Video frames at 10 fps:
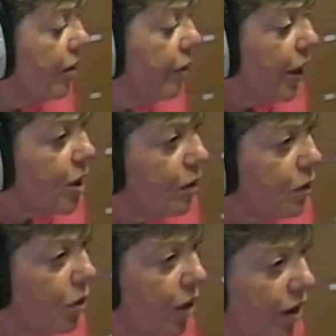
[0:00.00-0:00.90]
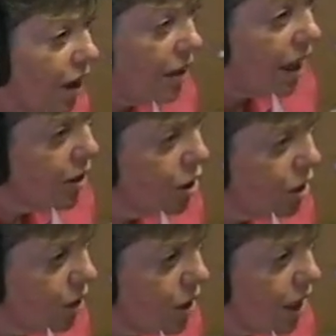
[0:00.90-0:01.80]
first of all, there are other
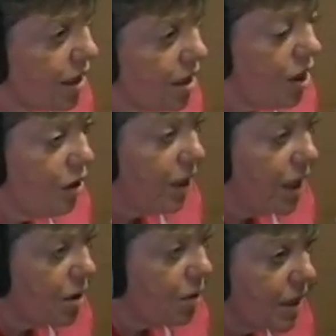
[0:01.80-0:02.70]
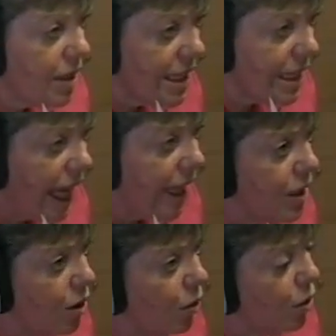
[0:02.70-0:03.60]
duties that you need to understand
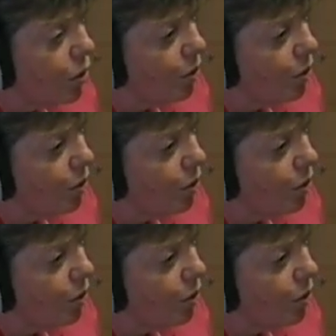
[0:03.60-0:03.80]
in order to